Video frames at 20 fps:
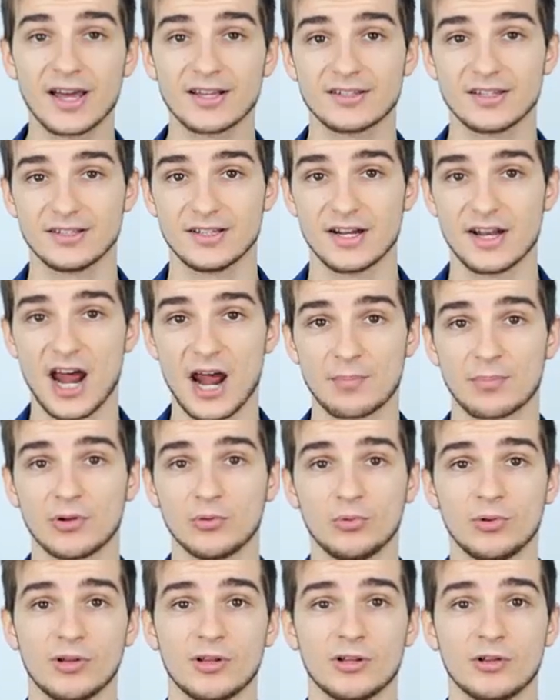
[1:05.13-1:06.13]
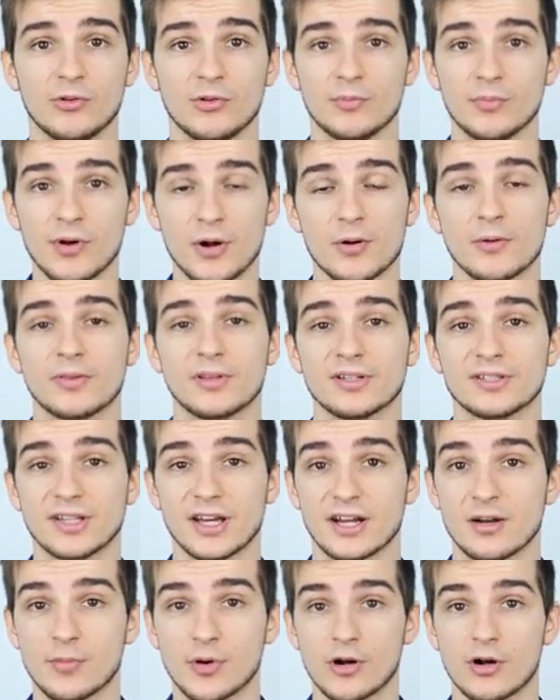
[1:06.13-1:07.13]
guess is that Apple will include both
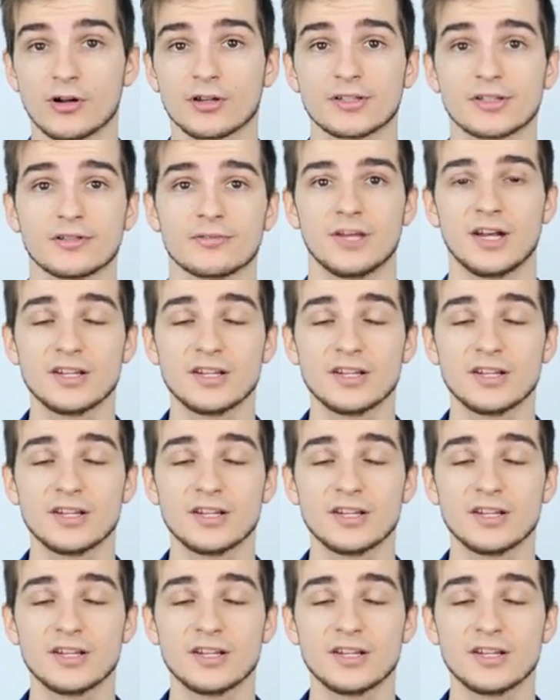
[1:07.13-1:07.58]
inside the box.